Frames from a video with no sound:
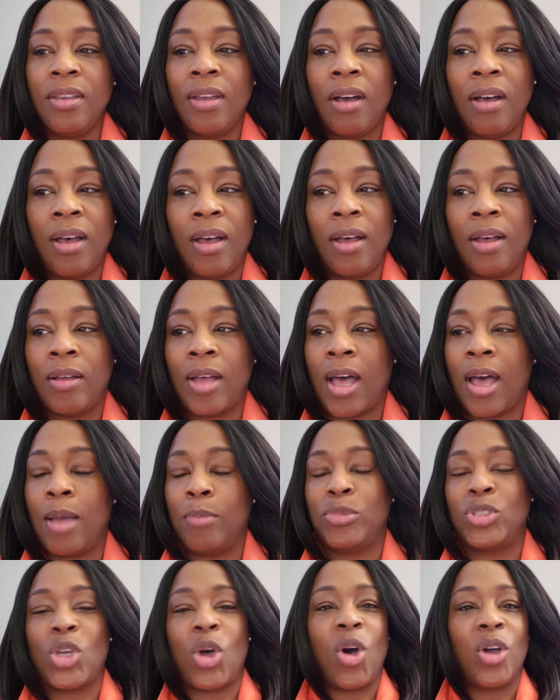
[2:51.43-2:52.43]

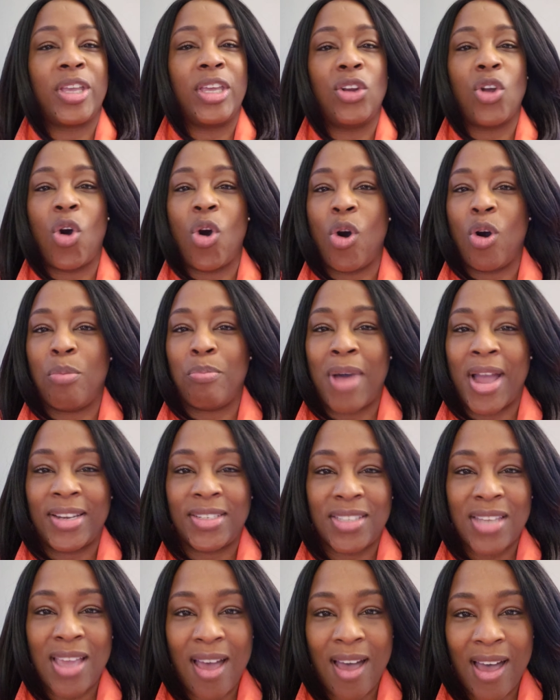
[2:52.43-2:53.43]
I'm talking all my
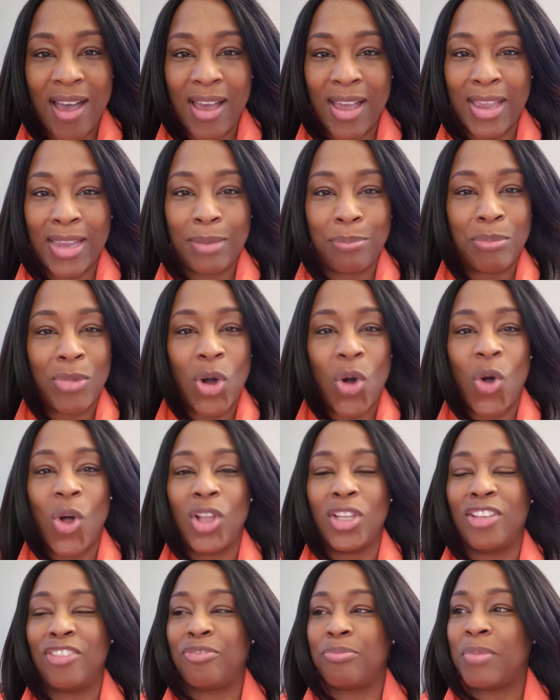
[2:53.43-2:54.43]
time,
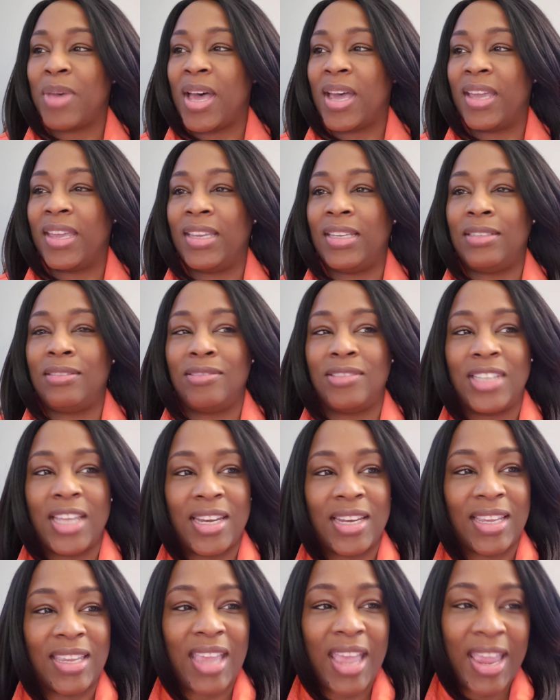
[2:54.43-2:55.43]
all of my
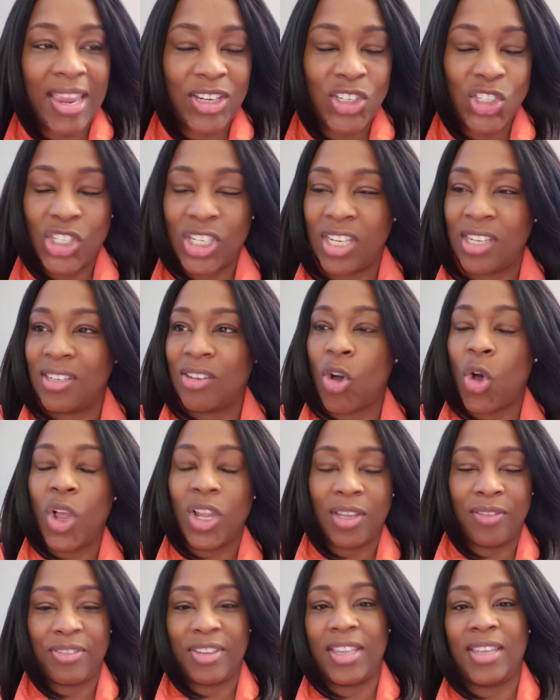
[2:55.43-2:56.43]
dedication,
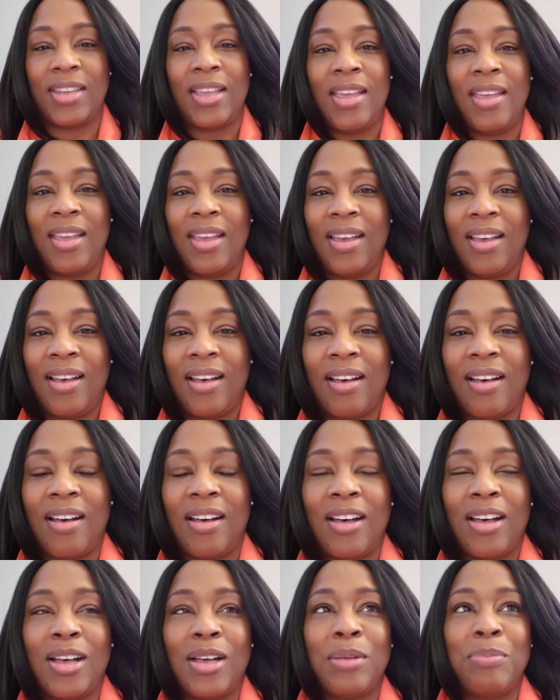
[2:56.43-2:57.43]
all of it,
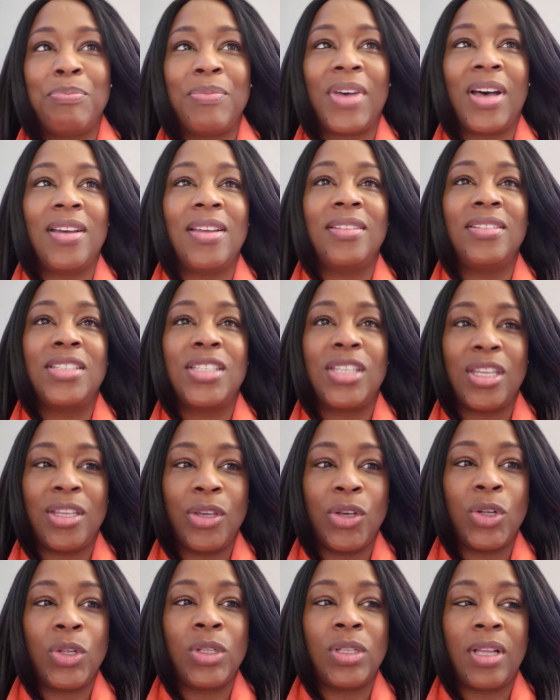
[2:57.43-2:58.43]

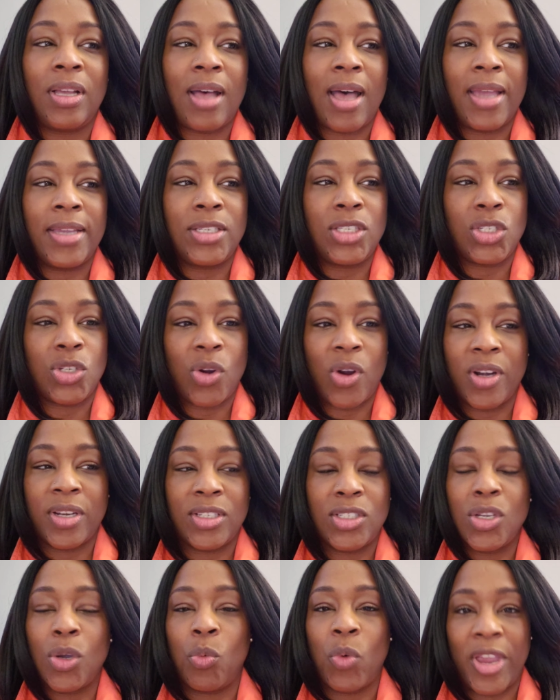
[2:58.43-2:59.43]
until I
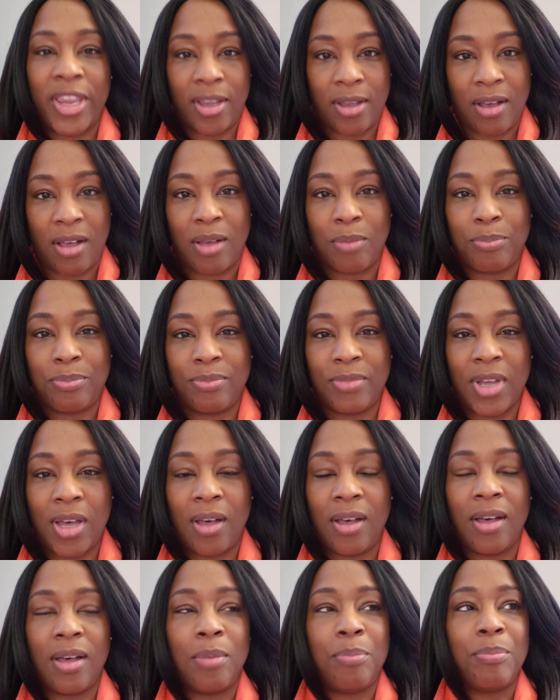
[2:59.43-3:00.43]
started to wake up.
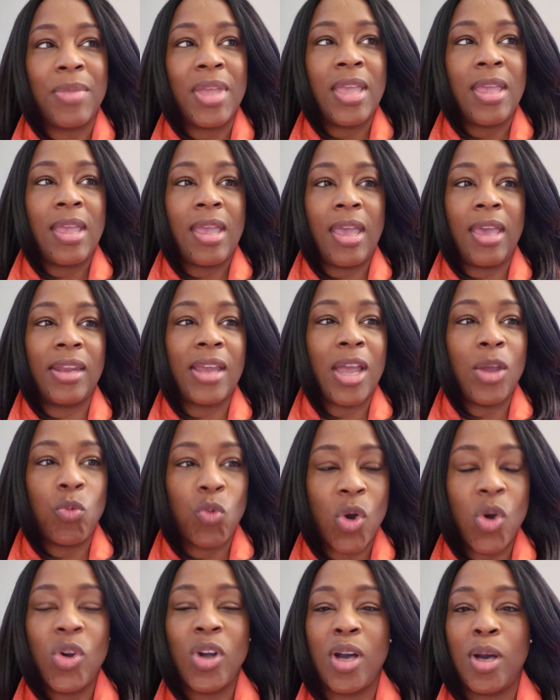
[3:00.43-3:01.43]
And I
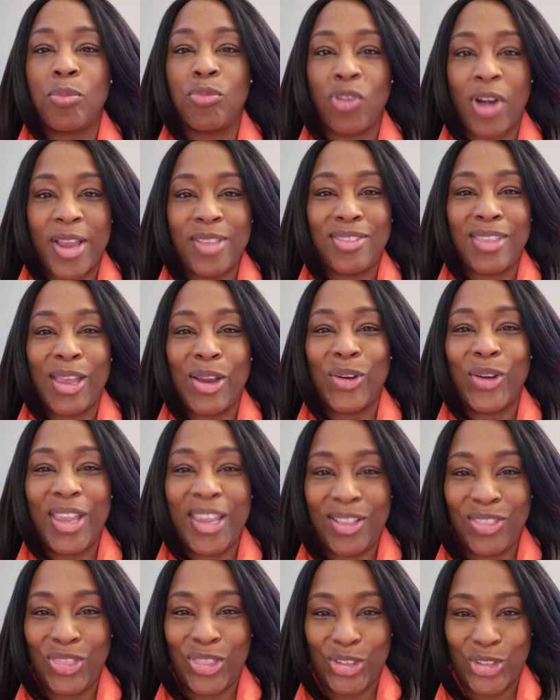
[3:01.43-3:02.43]
woke up right there
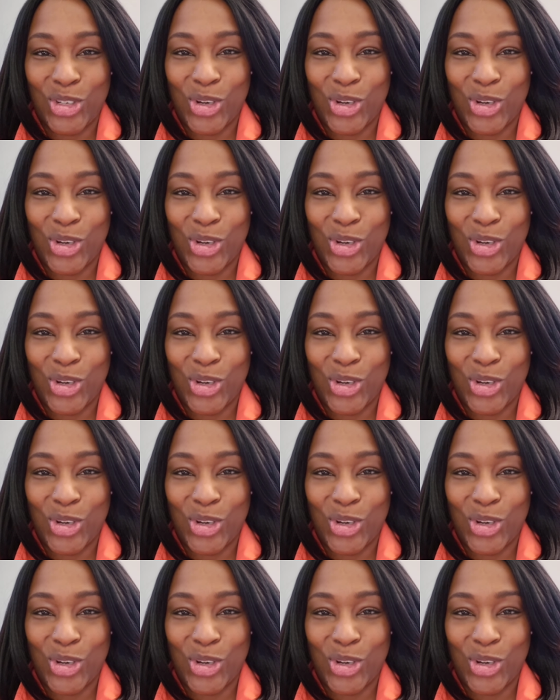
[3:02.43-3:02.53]
in the